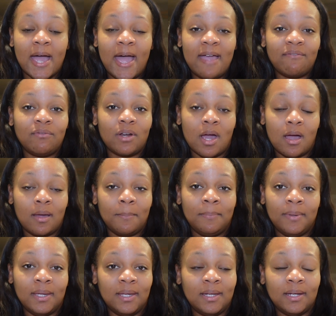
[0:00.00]
I have not
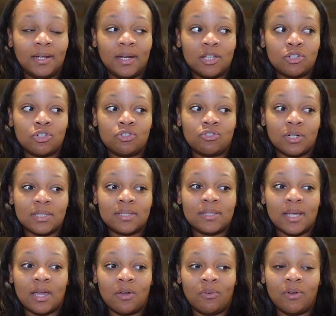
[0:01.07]
been stressed
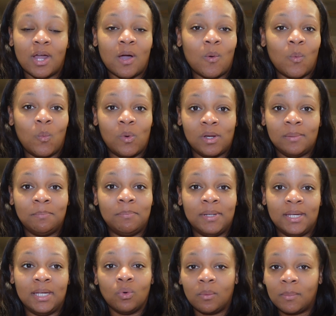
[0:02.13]
out, not one
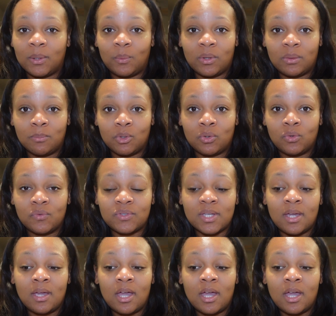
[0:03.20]
bit. Normally with moves,